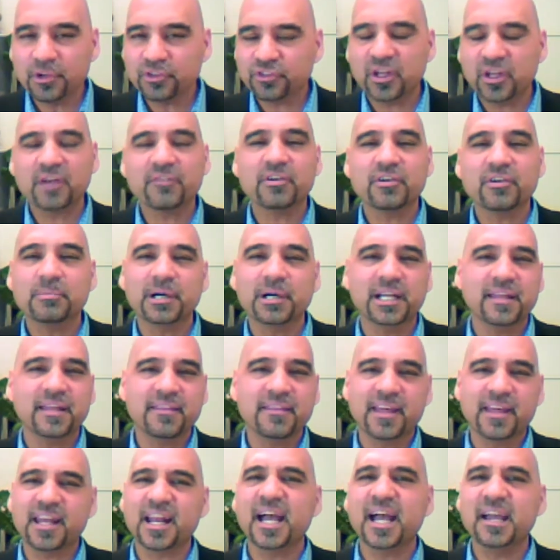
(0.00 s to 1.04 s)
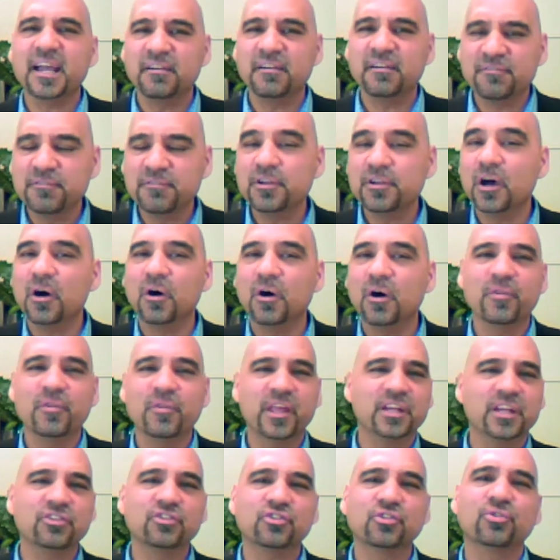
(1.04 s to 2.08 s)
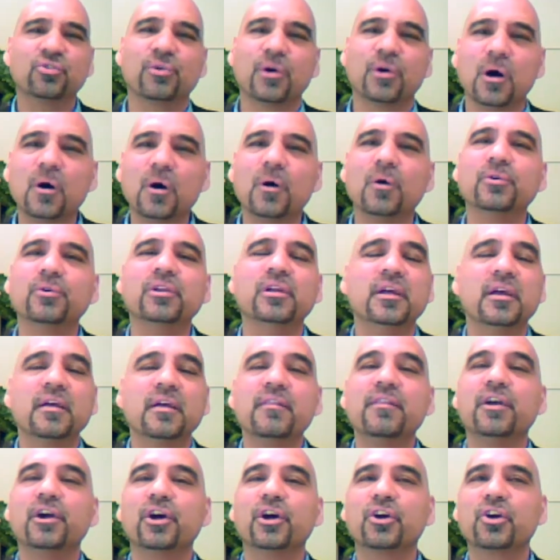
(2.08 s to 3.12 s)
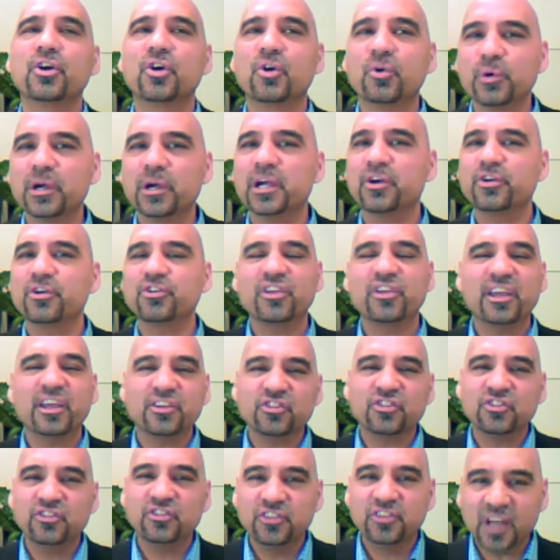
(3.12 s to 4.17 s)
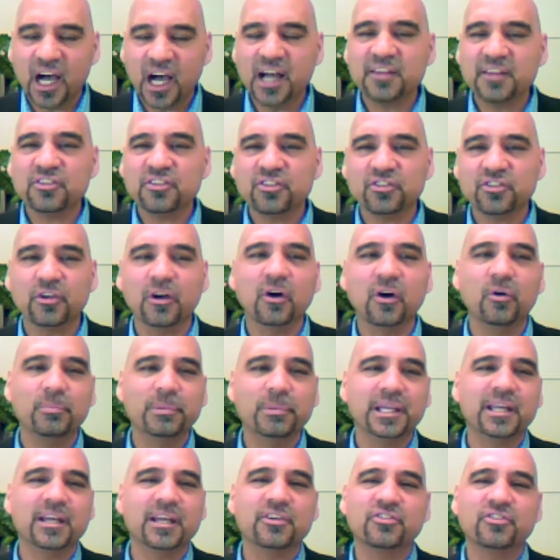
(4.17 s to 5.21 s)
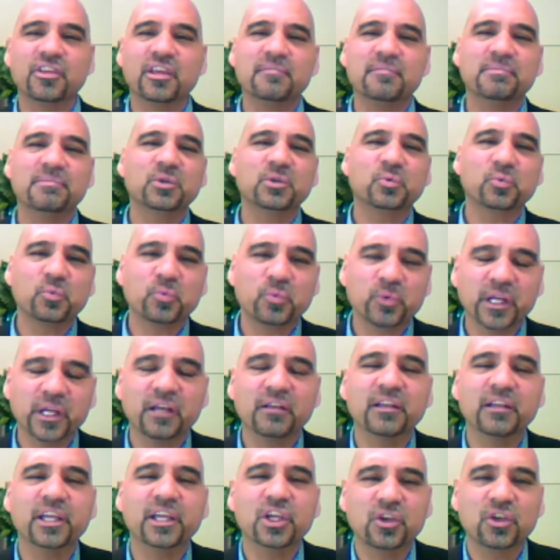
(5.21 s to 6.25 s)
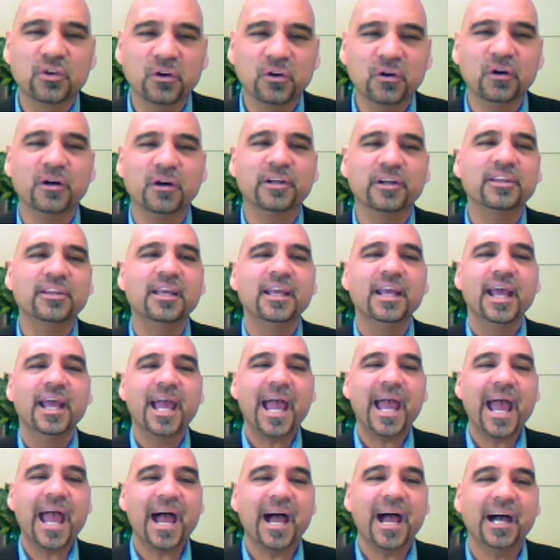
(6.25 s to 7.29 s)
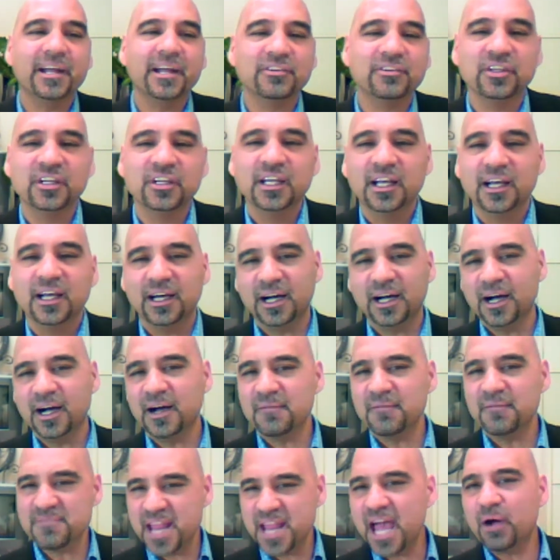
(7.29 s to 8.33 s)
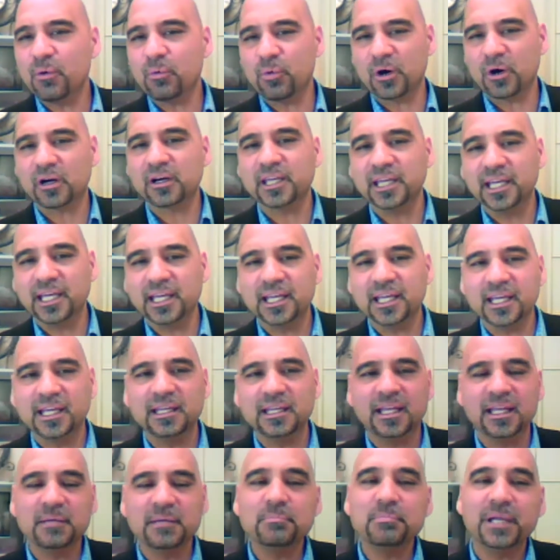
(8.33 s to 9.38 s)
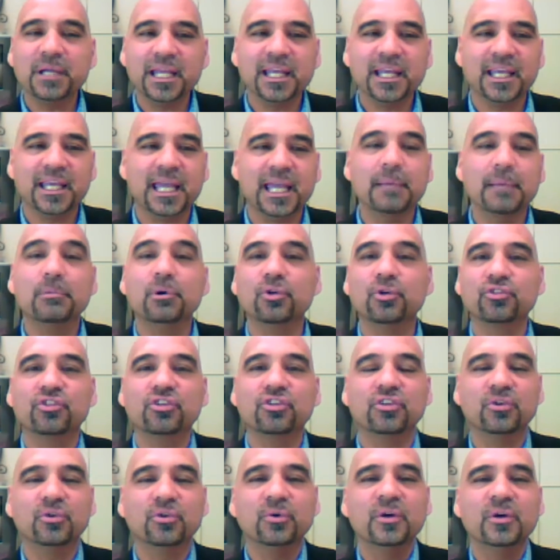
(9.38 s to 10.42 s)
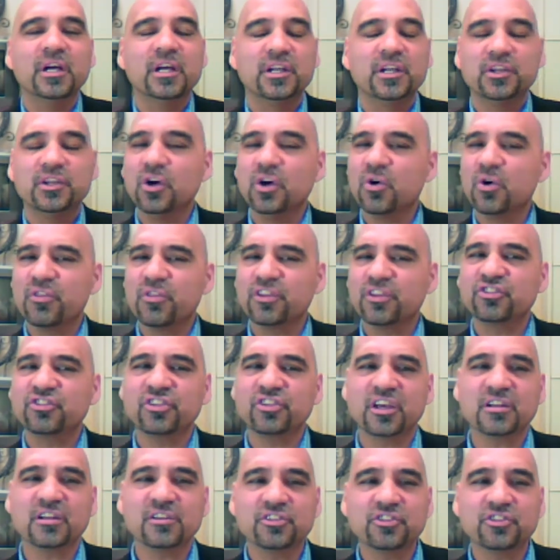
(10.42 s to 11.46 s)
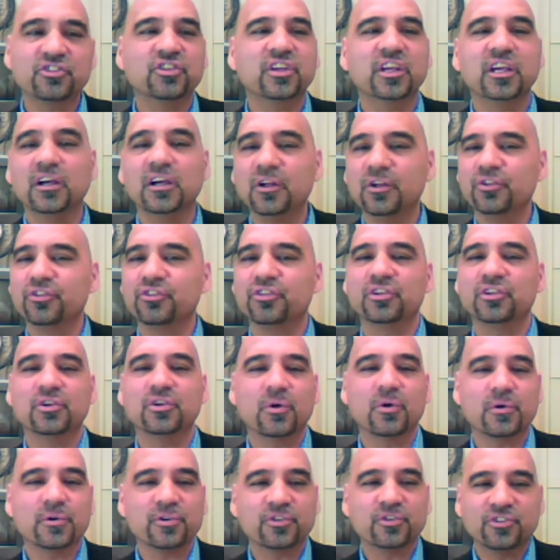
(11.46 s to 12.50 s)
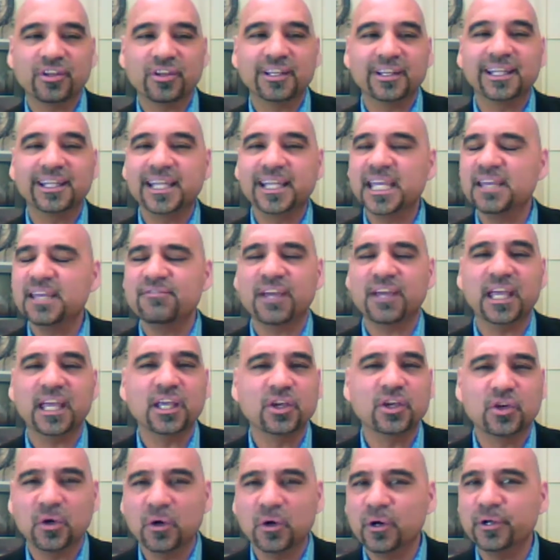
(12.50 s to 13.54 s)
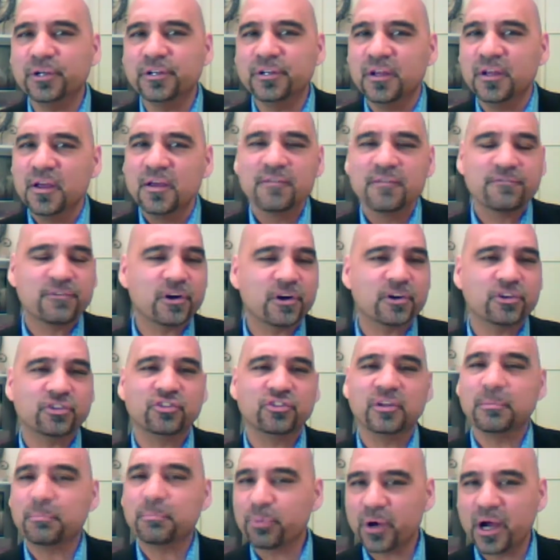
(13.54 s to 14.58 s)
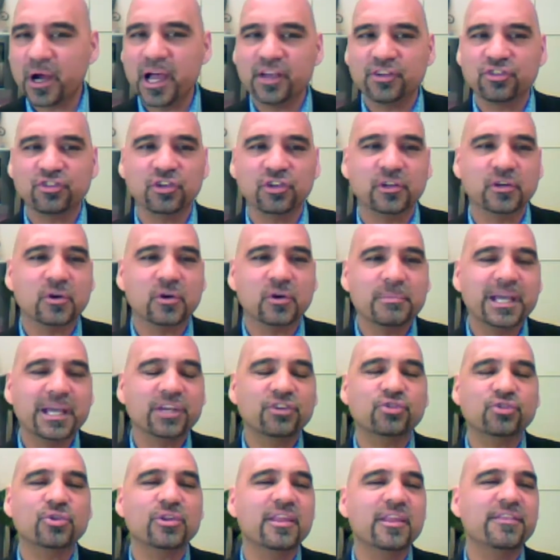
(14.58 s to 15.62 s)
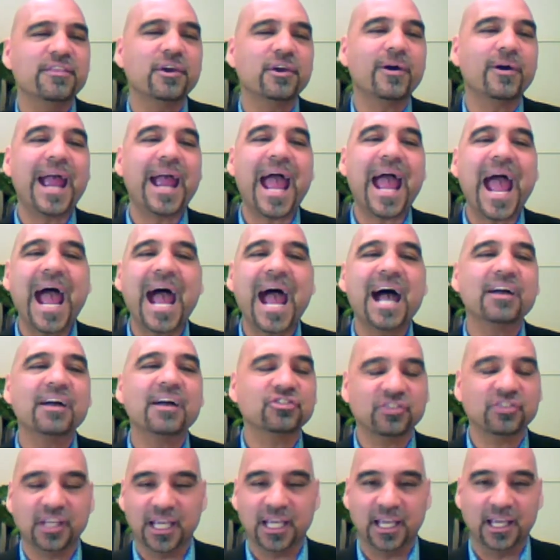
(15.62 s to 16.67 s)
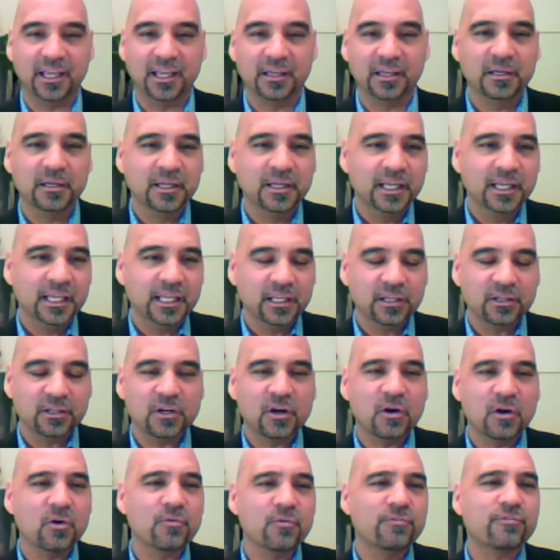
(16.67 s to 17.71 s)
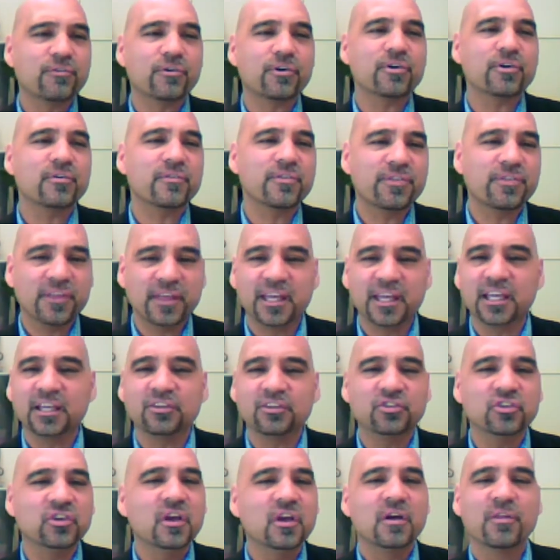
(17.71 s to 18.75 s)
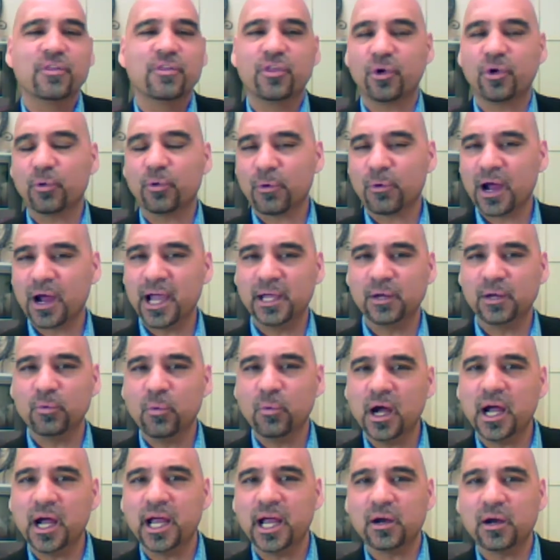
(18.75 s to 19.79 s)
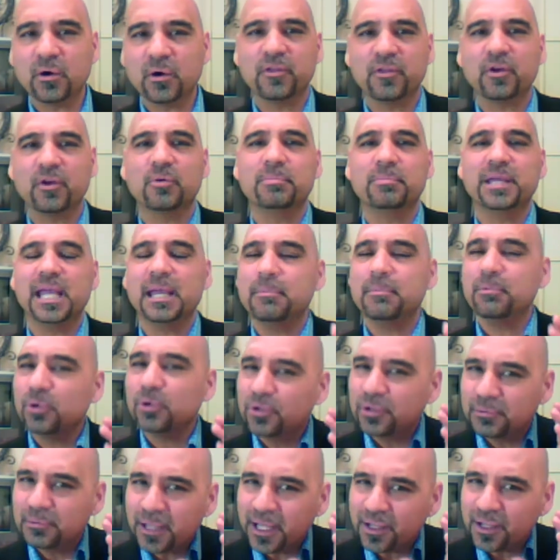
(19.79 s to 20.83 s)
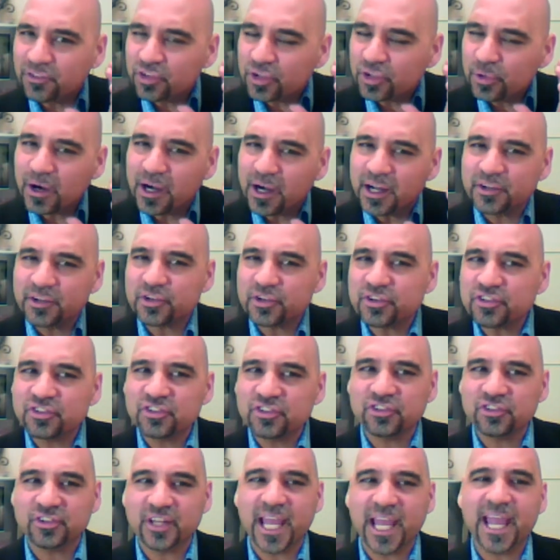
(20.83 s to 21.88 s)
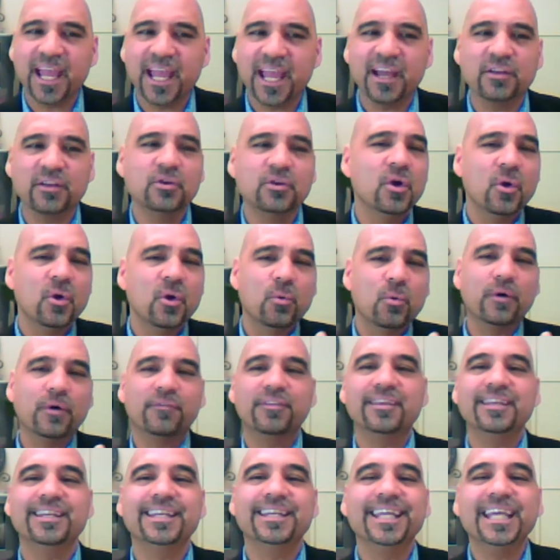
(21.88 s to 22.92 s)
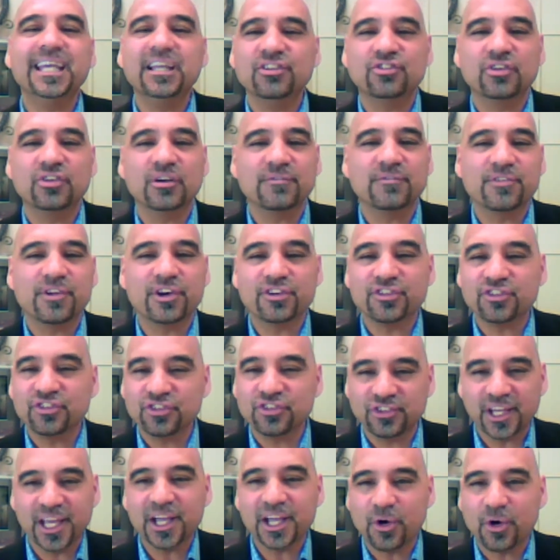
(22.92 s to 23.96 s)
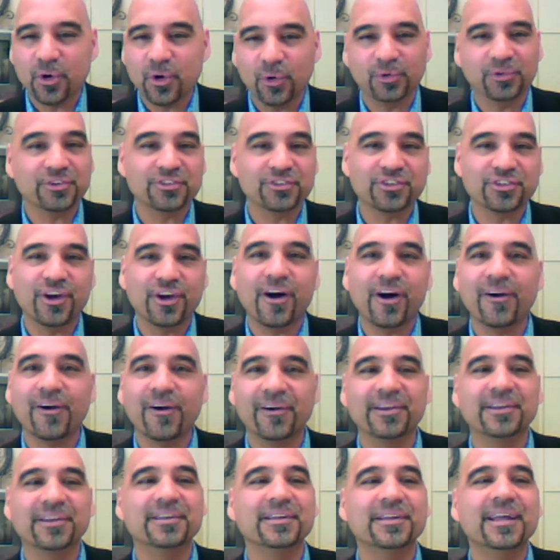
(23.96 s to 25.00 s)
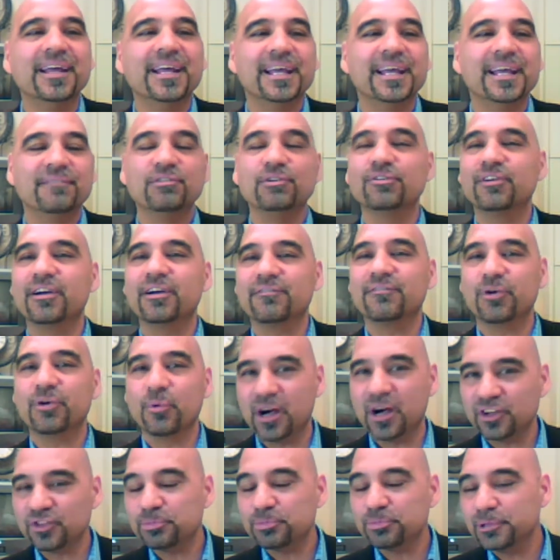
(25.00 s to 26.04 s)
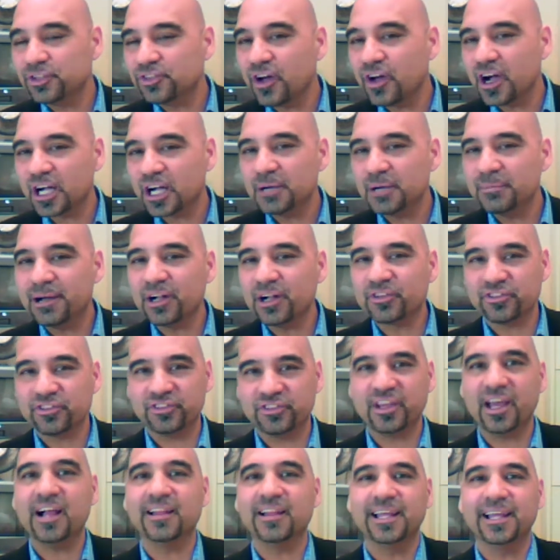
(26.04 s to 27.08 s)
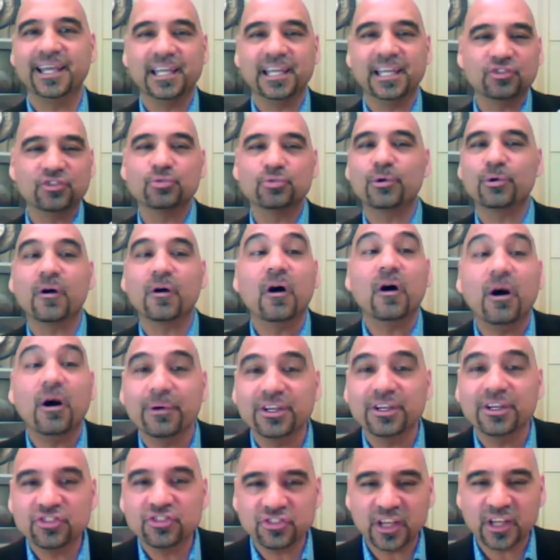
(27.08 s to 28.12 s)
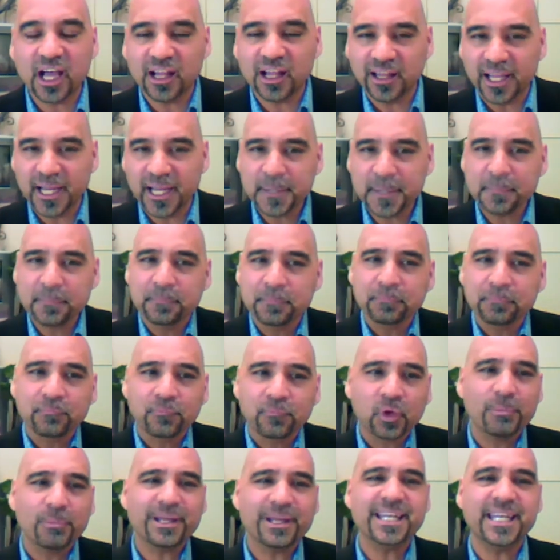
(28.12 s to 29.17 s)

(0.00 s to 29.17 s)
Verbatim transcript: Almost everybody that I have known that has grown their careers has done so because they've been really good at um, networking and, and being able to know the subtle skills in order to leave a good first impression or make sure that they're asking you know, for things the right way, or they're be able to understand what the needs of their stakeholders are. And if you've ever watched me talk about selling, as we're always selling,